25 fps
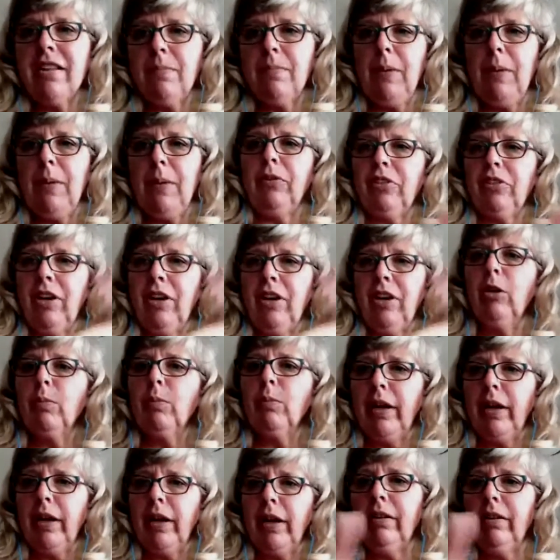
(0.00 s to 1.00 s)
of the people. So here,
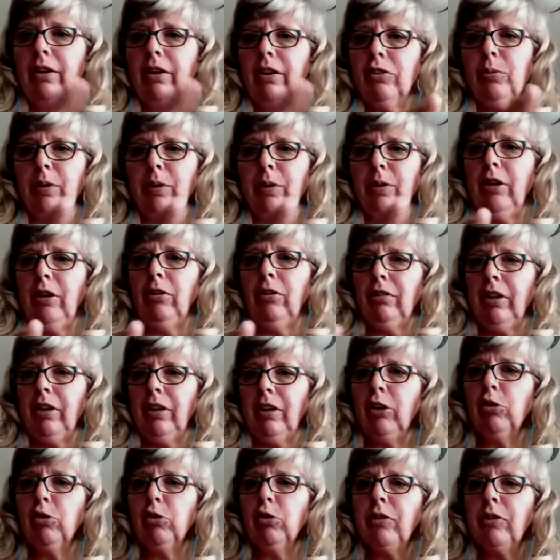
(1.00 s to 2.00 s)
Michael, here's what
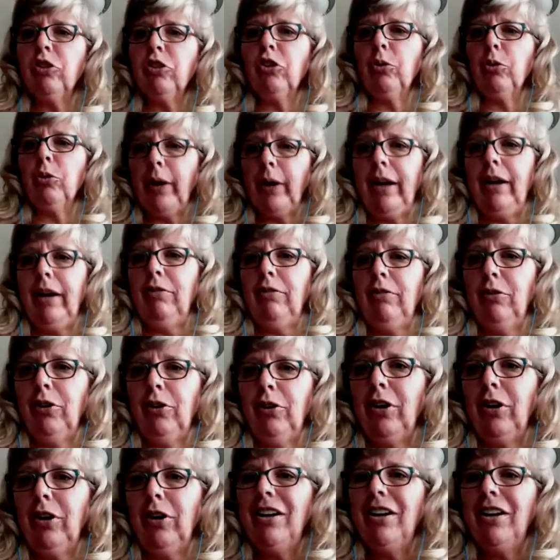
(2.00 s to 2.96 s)
you're waiting for.